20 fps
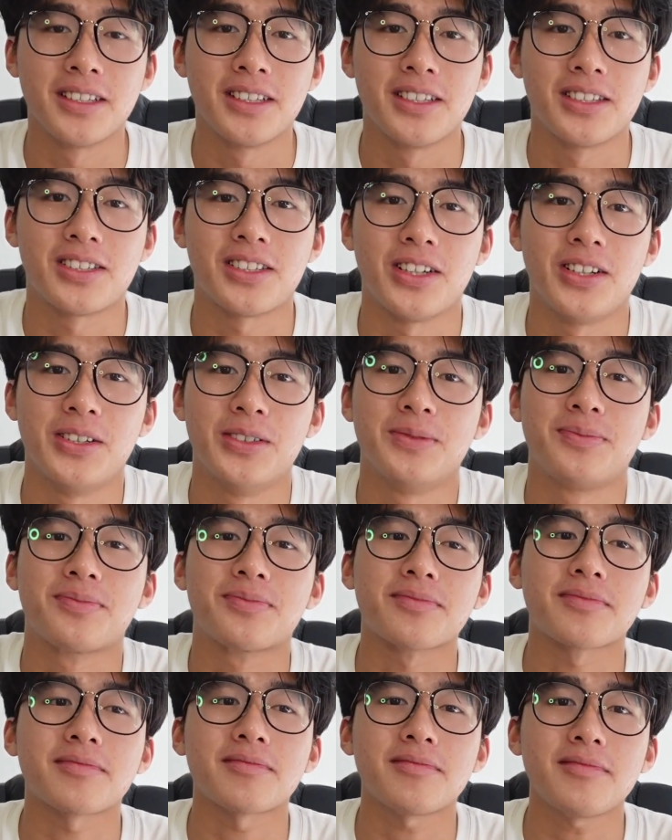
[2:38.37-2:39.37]
So
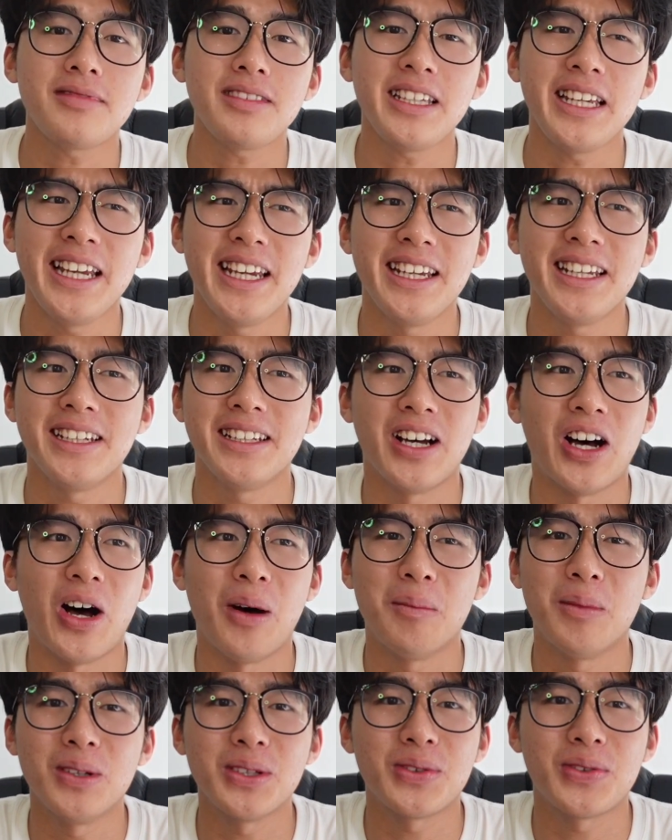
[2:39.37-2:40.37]
it
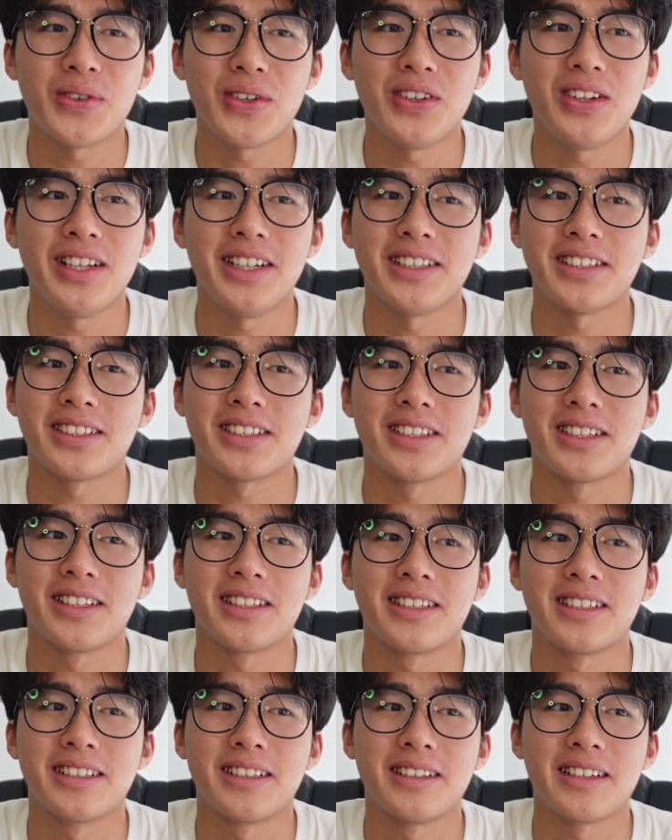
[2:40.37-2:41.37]
almost feels like
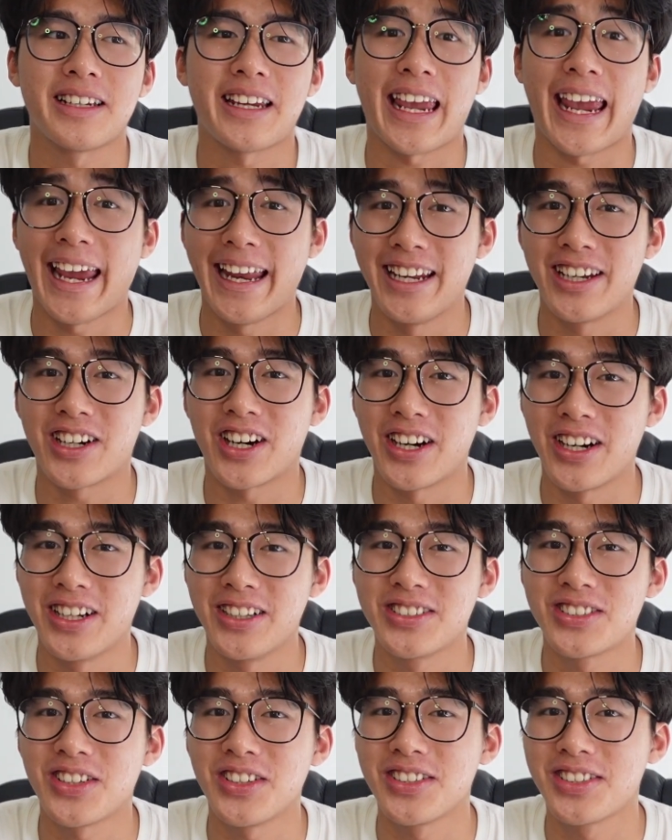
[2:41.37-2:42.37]

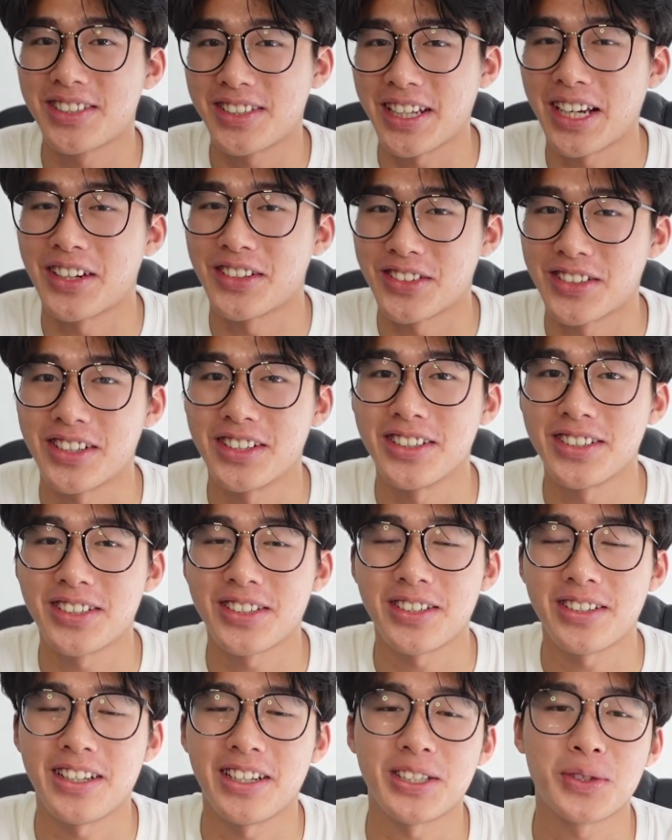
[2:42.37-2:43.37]
kindergartens on
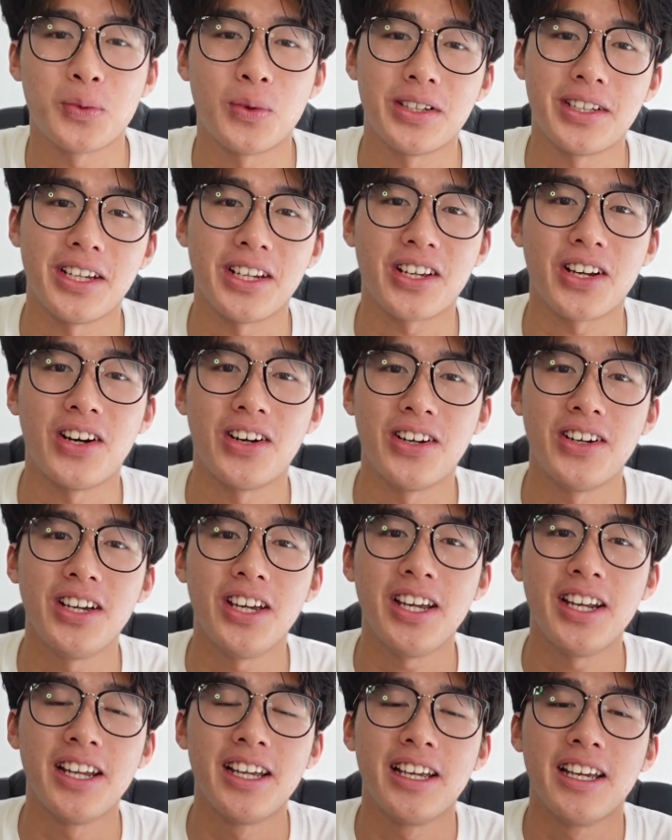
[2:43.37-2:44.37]
steroids. That's what they call
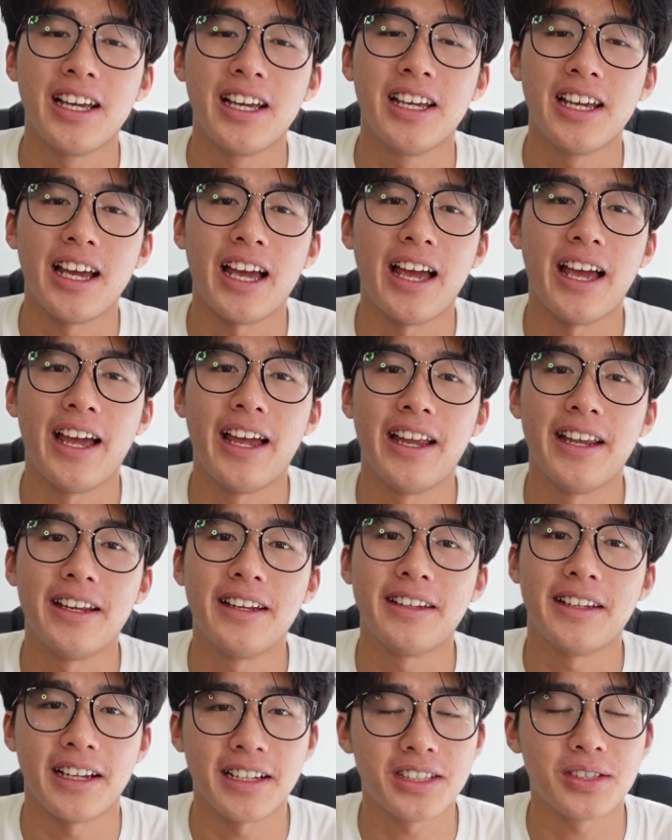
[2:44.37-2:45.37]
it,
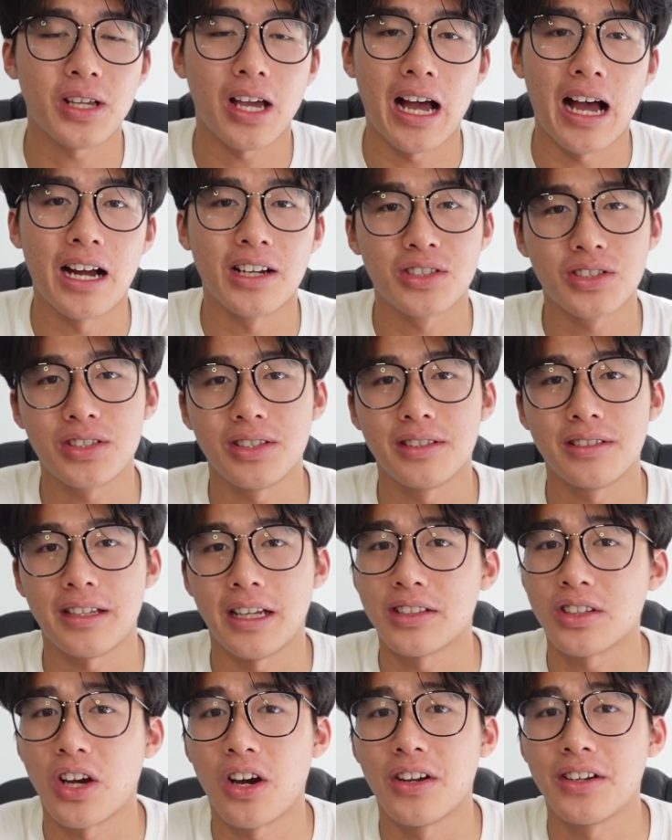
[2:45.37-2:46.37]
and that's
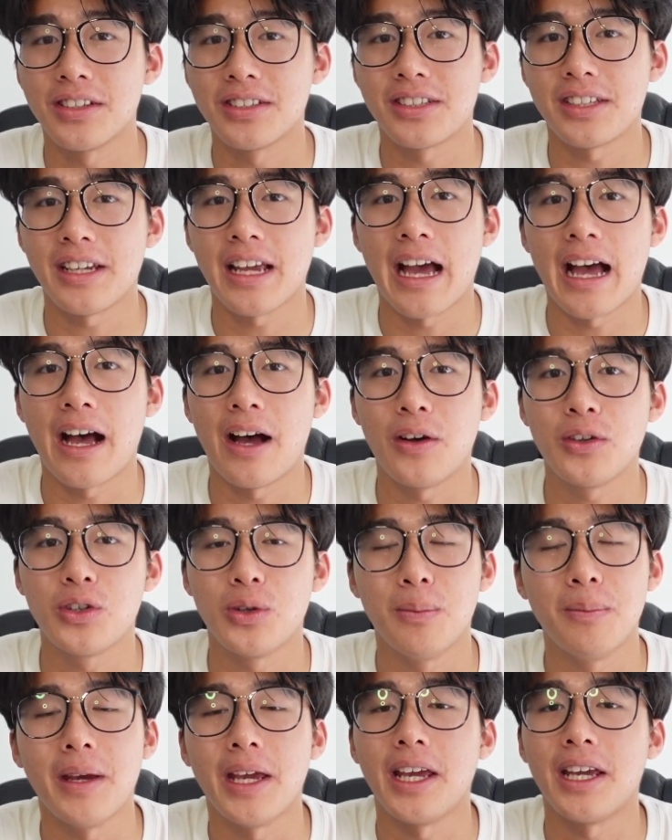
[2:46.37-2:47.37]
honestly how
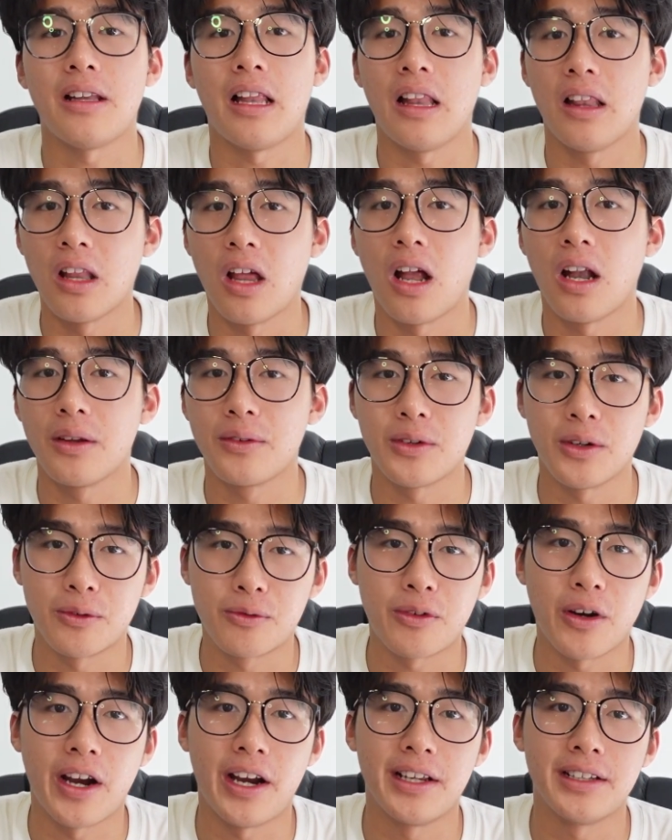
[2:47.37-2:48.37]
you make a lot of your
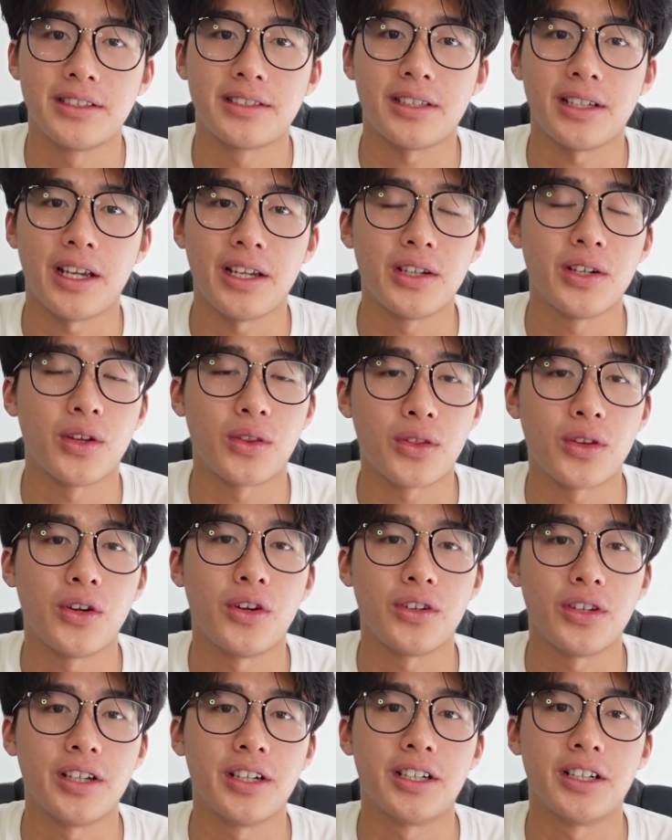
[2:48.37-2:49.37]
friends in your
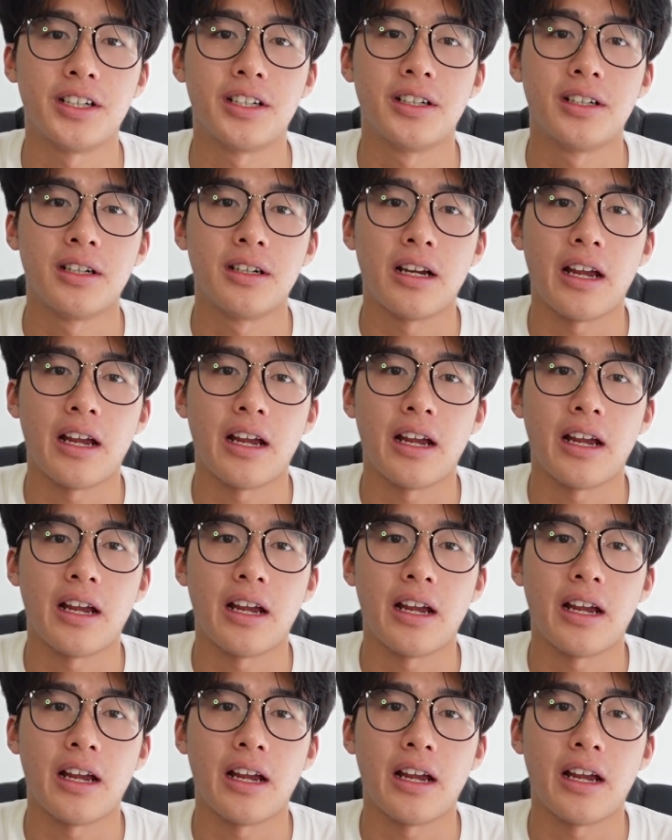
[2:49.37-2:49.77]
3rd year.